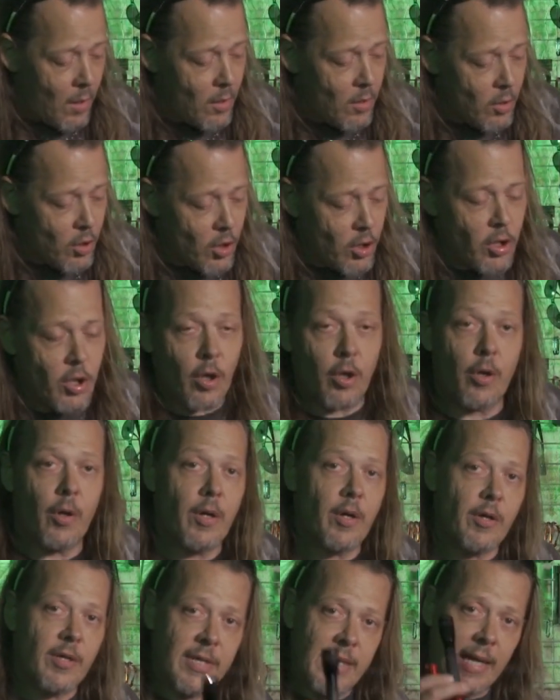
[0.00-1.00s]
Just so you
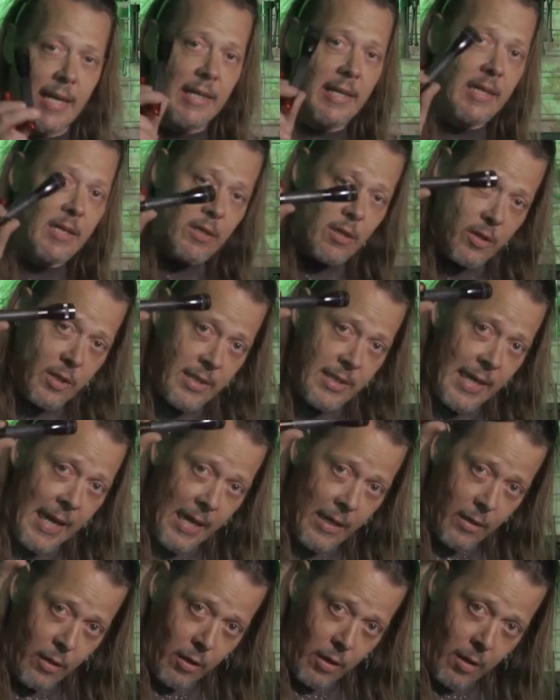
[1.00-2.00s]
understand, these are
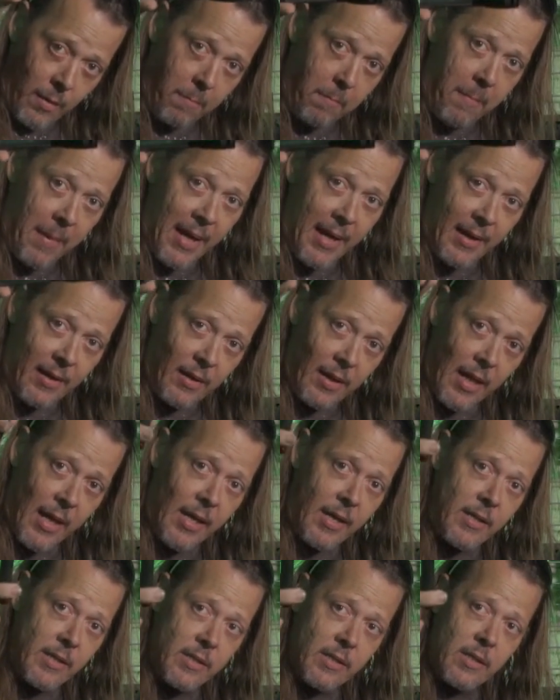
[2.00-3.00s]
standard
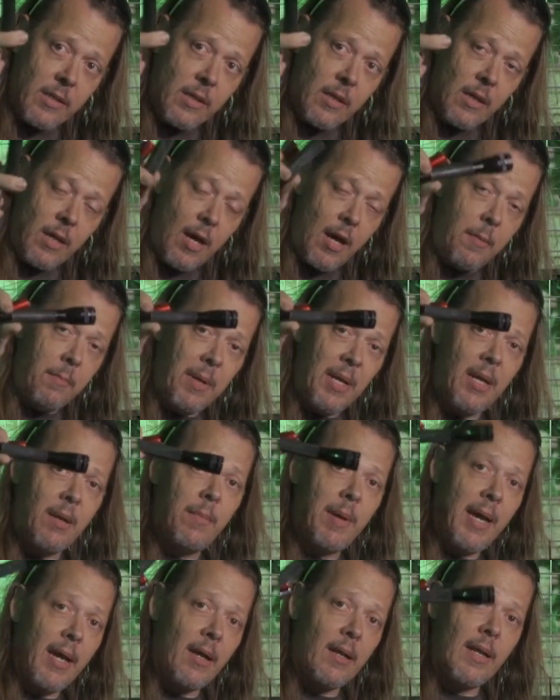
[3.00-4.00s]
Maglites, mini
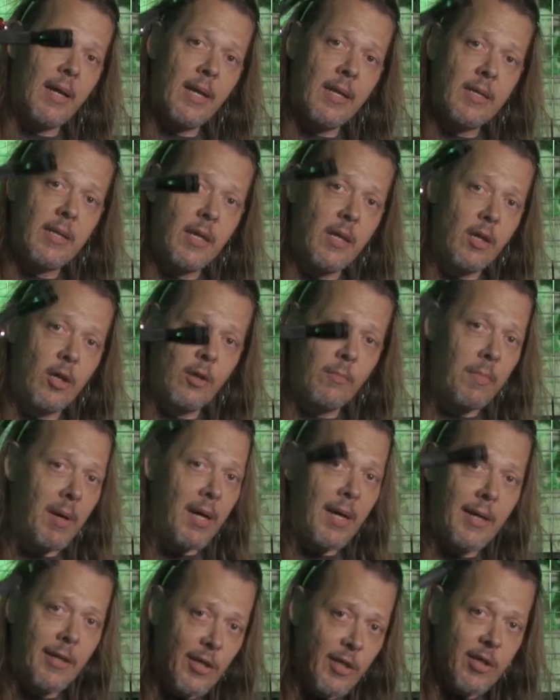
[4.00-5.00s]
Maglites that you could
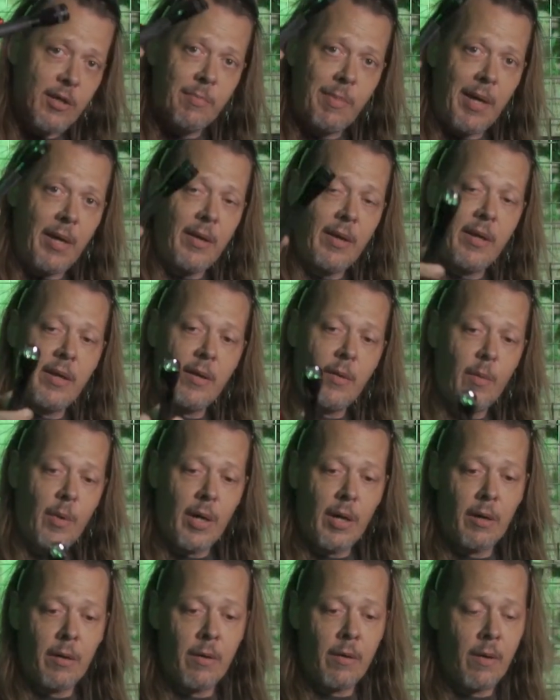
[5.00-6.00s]
buy just about
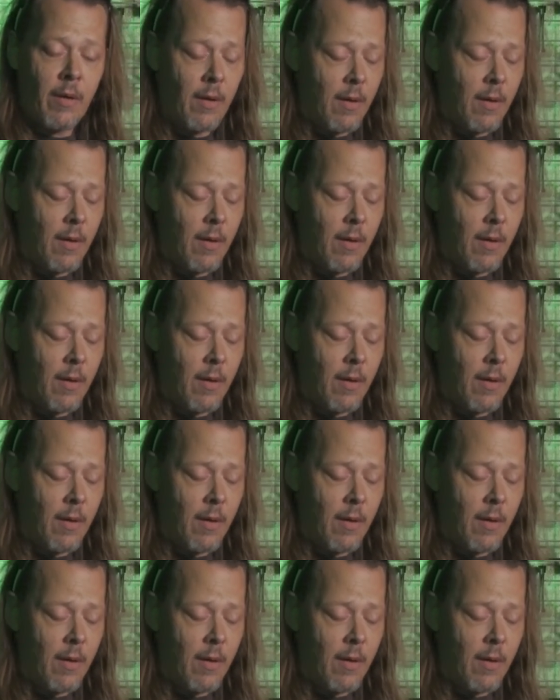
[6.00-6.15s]
anywhere.